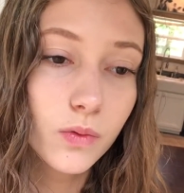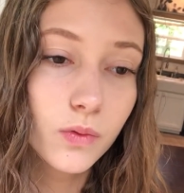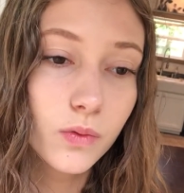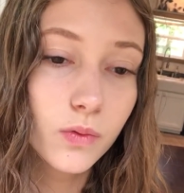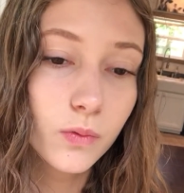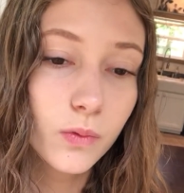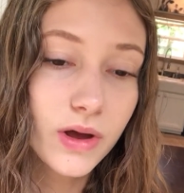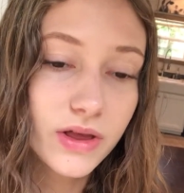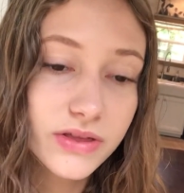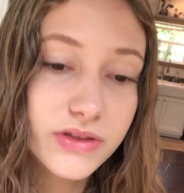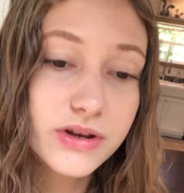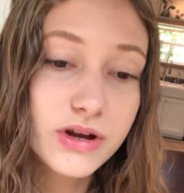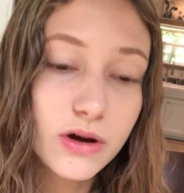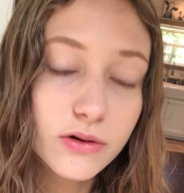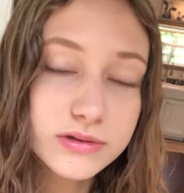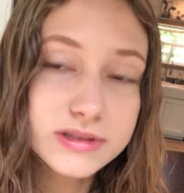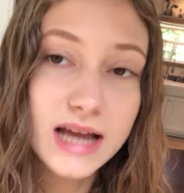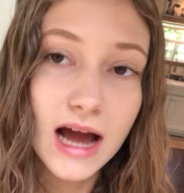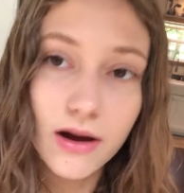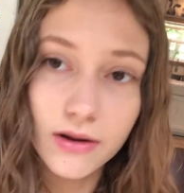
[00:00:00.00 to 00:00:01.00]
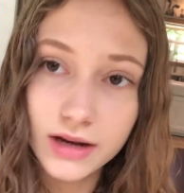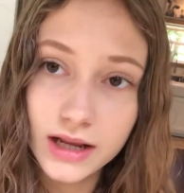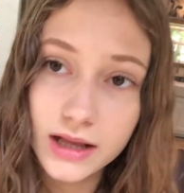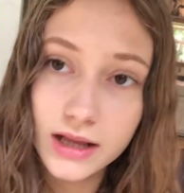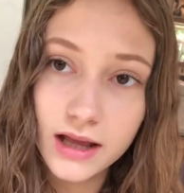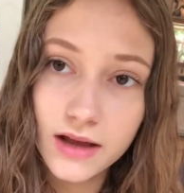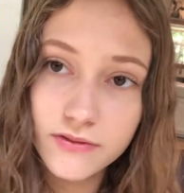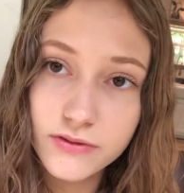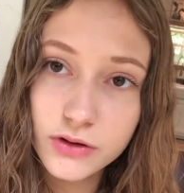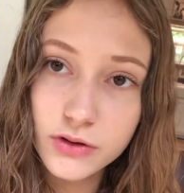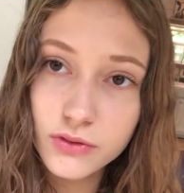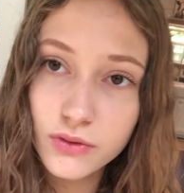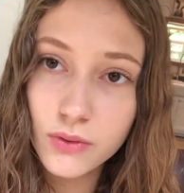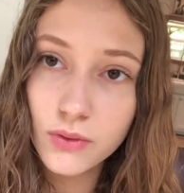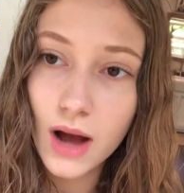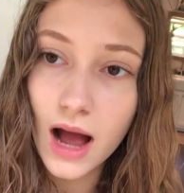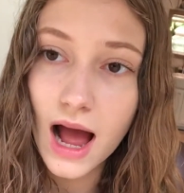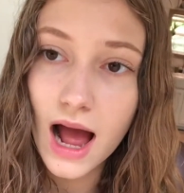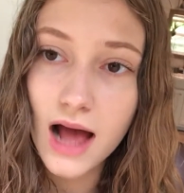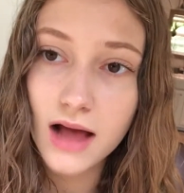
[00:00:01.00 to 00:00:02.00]
with no doubting, if you
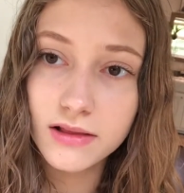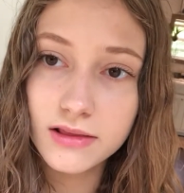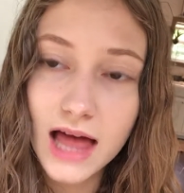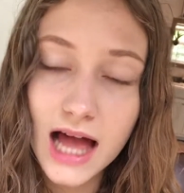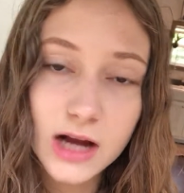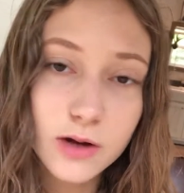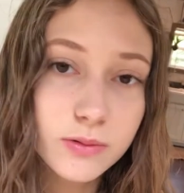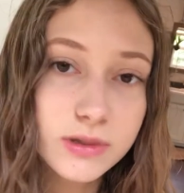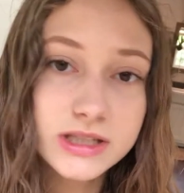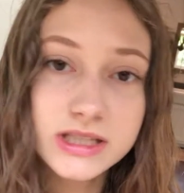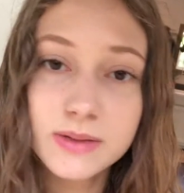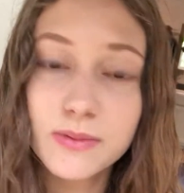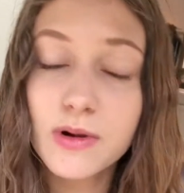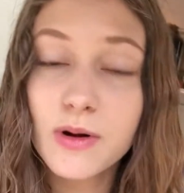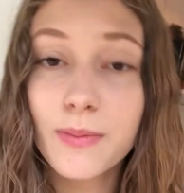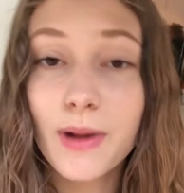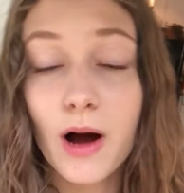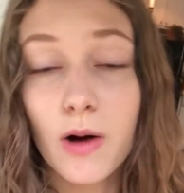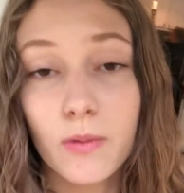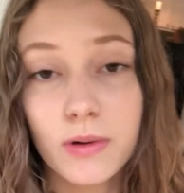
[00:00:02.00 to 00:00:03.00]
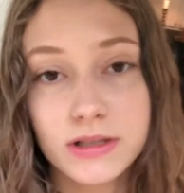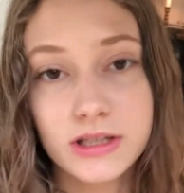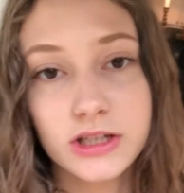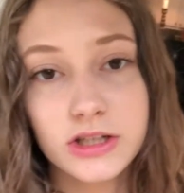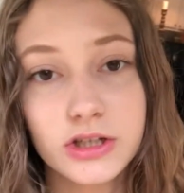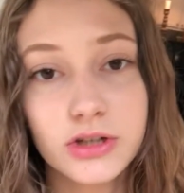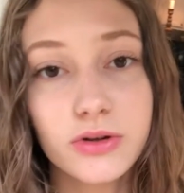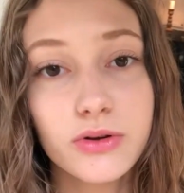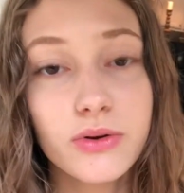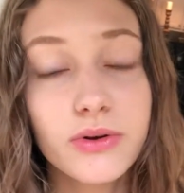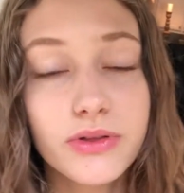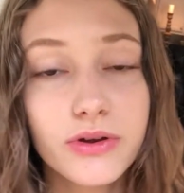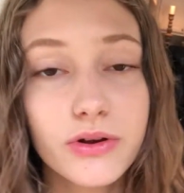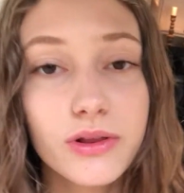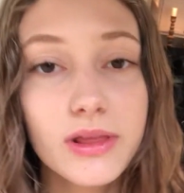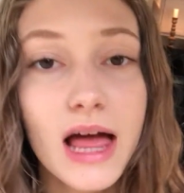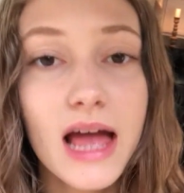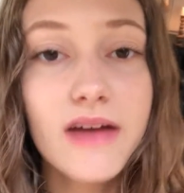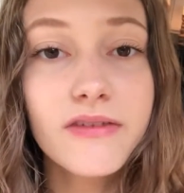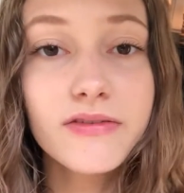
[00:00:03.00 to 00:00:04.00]
ha lack wisdom about what to do with your
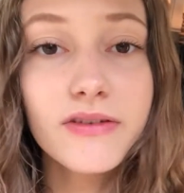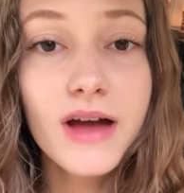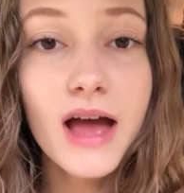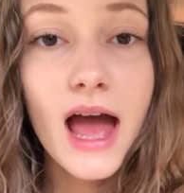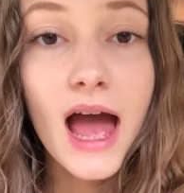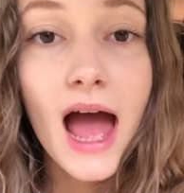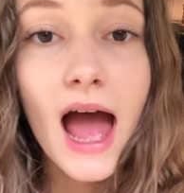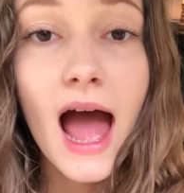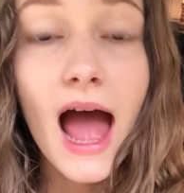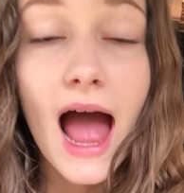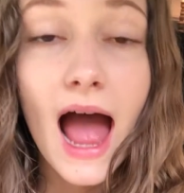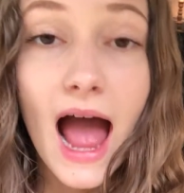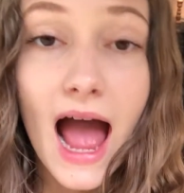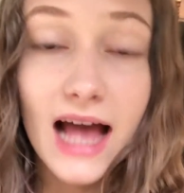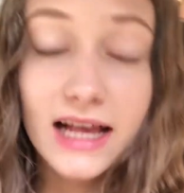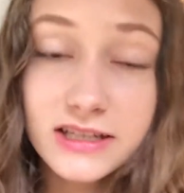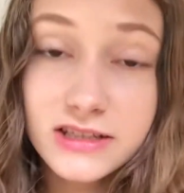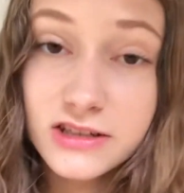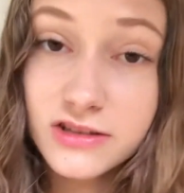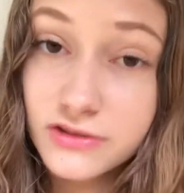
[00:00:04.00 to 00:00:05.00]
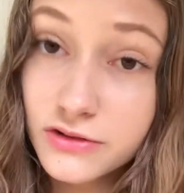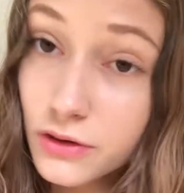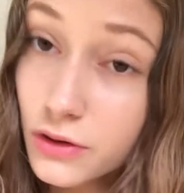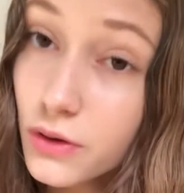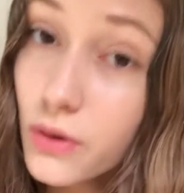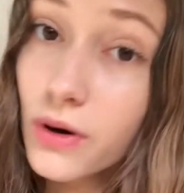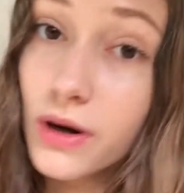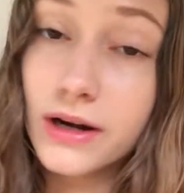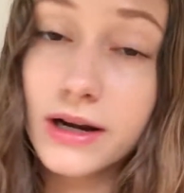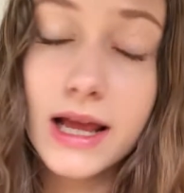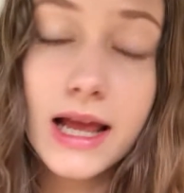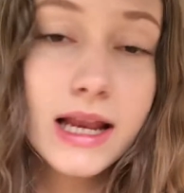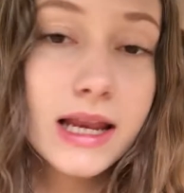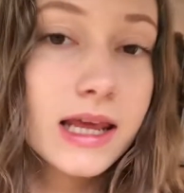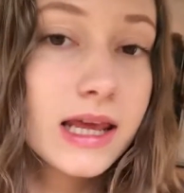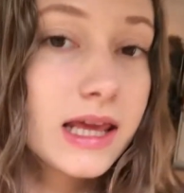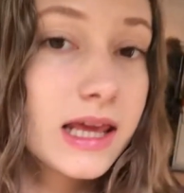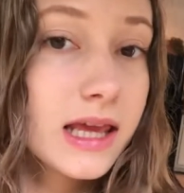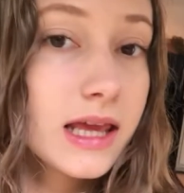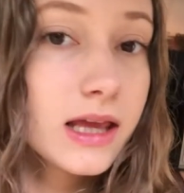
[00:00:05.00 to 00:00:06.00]
life, ask the Lord, and
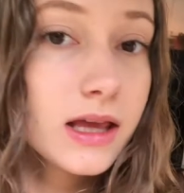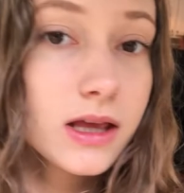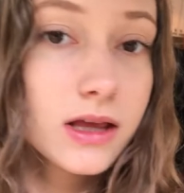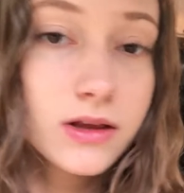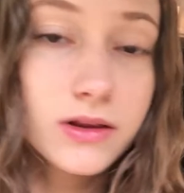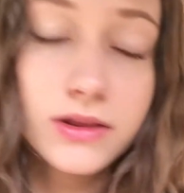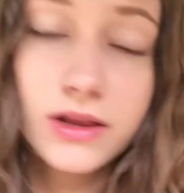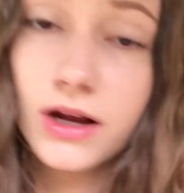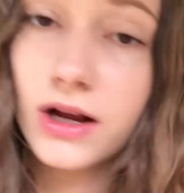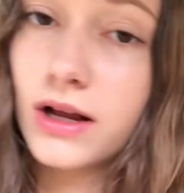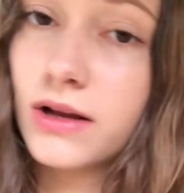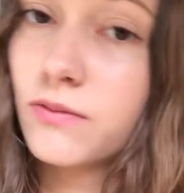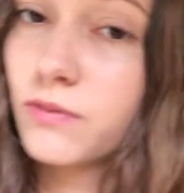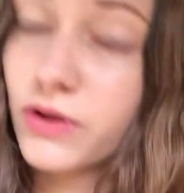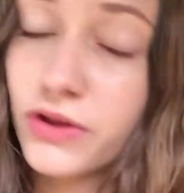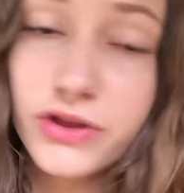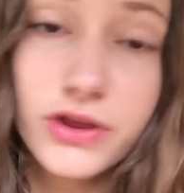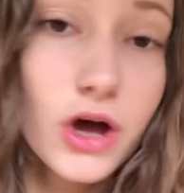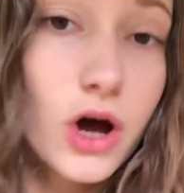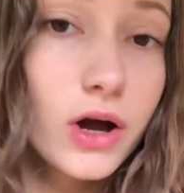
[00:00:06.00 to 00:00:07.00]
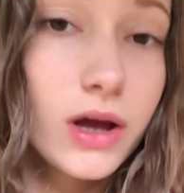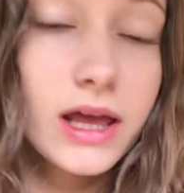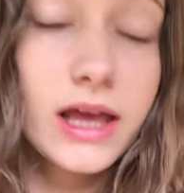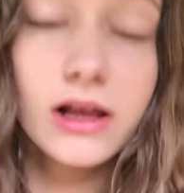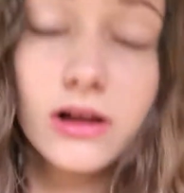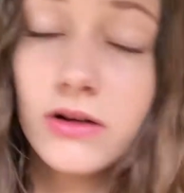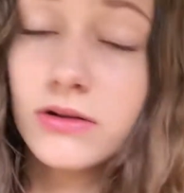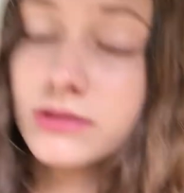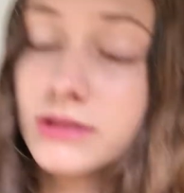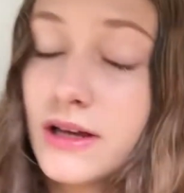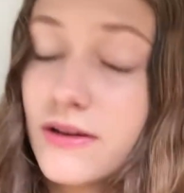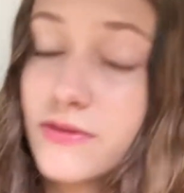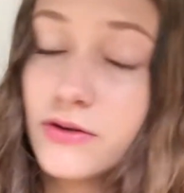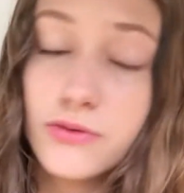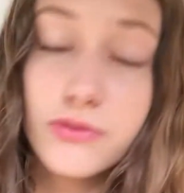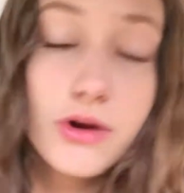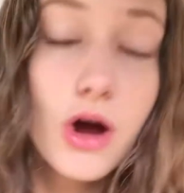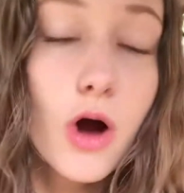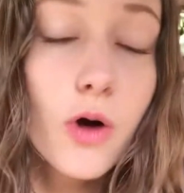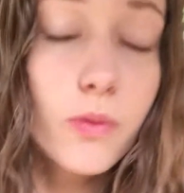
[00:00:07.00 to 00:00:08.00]
he there, with no he'll give you
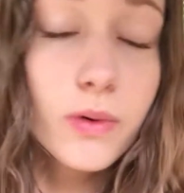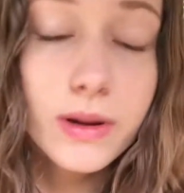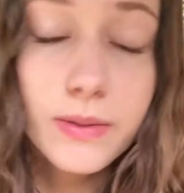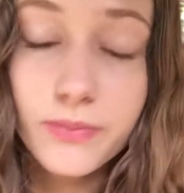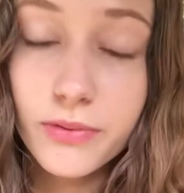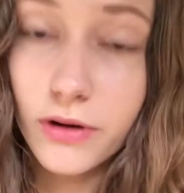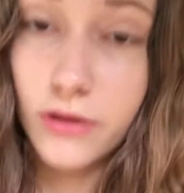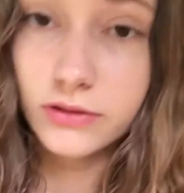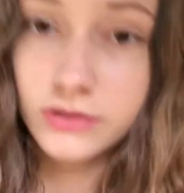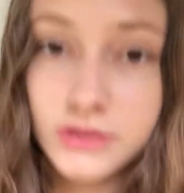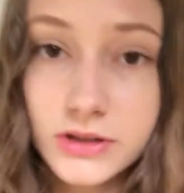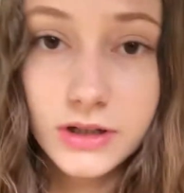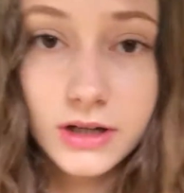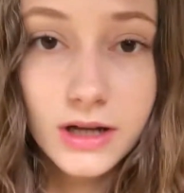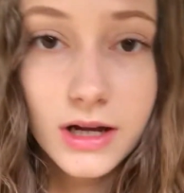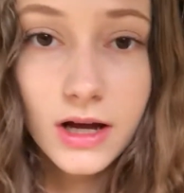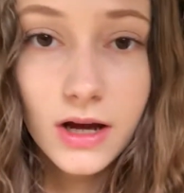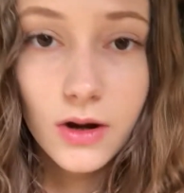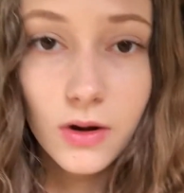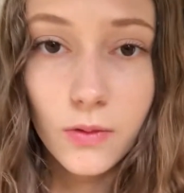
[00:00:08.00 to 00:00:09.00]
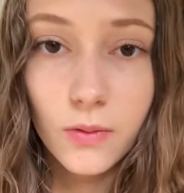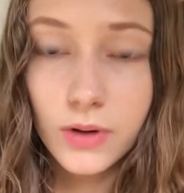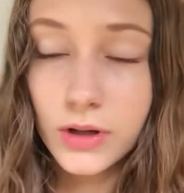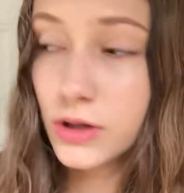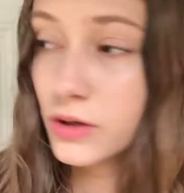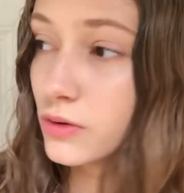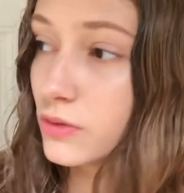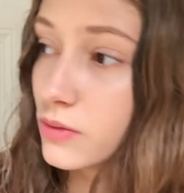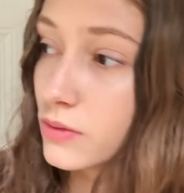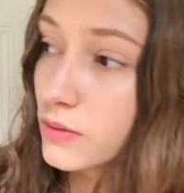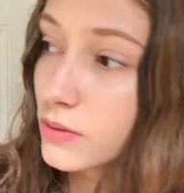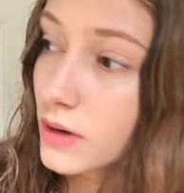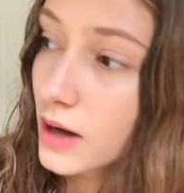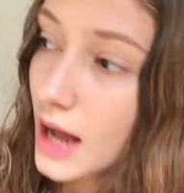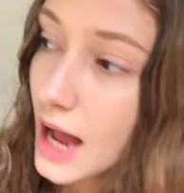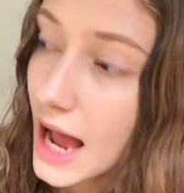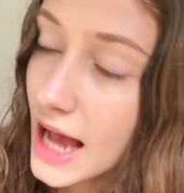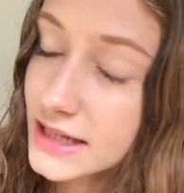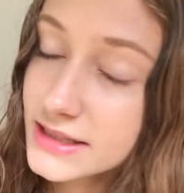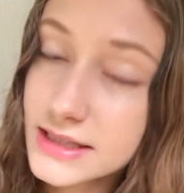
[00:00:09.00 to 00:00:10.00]
no reproach when you
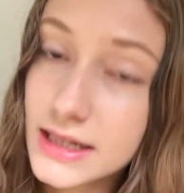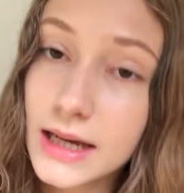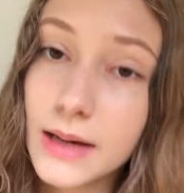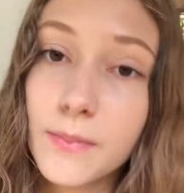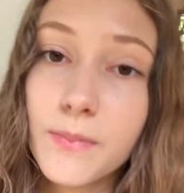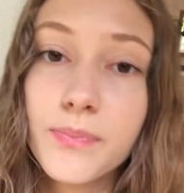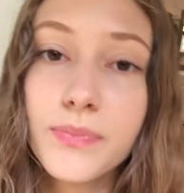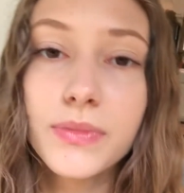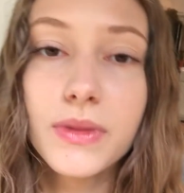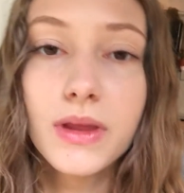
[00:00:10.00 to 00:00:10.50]
ask him.